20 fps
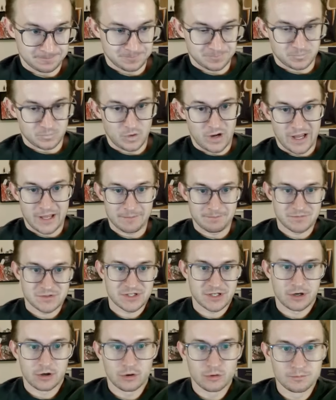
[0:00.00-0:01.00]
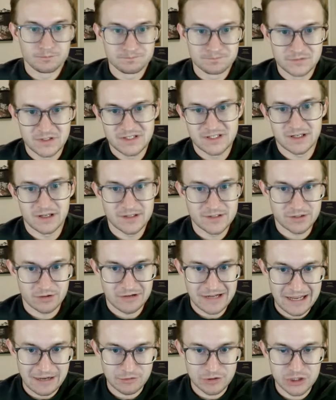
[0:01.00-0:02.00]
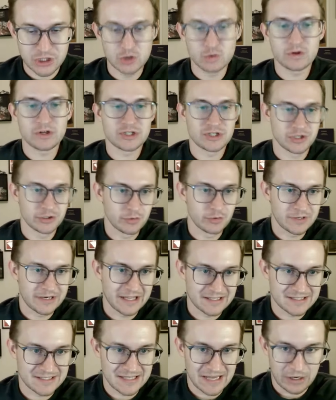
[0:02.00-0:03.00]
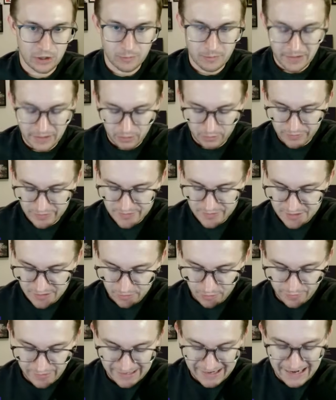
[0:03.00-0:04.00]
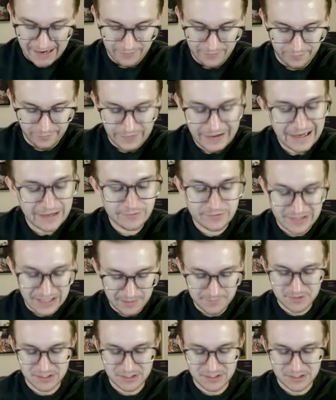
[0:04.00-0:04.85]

right? So the Suns are now 2-2 against Sacramento this year. They have 5 games